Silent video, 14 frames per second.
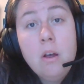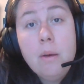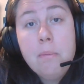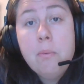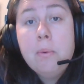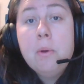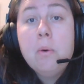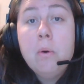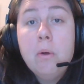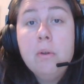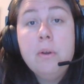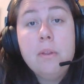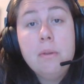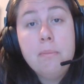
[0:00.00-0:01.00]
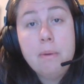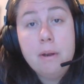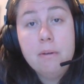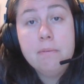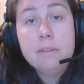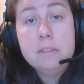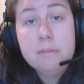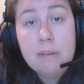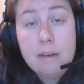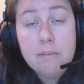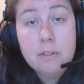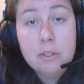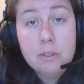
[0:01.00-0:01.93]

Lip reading: I mean, we all know the benefits of having